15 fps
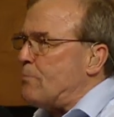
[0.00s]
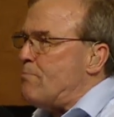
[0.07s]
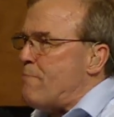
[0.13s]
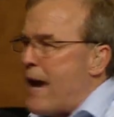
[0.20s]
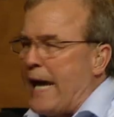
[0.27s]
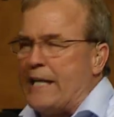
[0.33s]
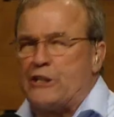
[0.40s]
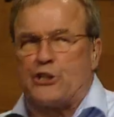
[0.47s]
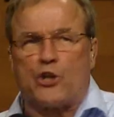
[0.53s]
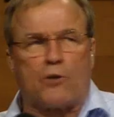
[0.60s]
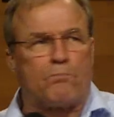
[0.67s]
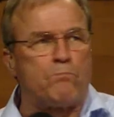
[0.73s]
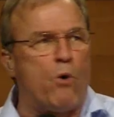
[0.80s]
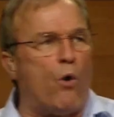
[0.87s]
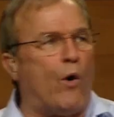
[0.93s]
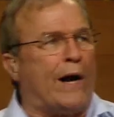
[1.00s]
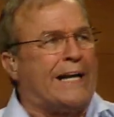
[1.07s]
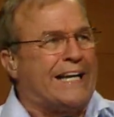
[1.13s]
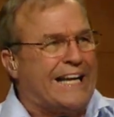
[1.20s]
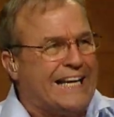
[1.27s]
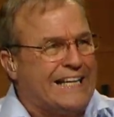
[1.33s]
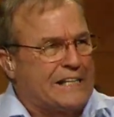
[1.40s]
major
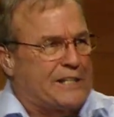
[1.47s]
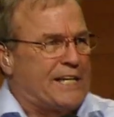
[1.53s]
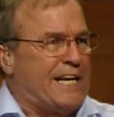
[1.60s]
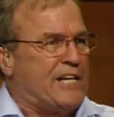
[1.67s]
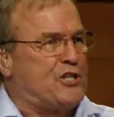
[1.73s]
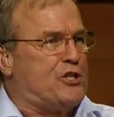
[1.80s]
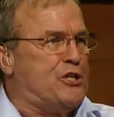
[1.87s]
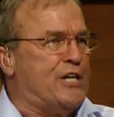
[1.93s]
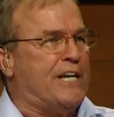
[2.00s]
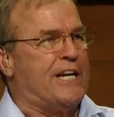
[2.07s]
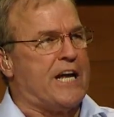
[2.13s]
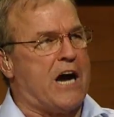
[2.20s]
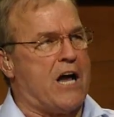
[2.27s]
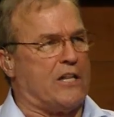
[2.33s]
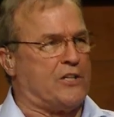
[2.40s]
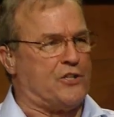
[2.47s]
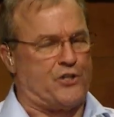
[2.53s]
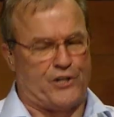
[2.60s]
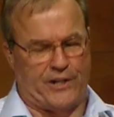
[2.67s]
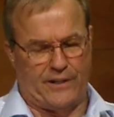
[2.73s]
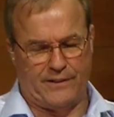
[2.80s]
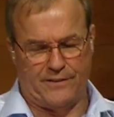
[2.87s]
point is in his
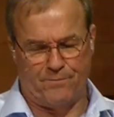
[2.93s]
genealogy.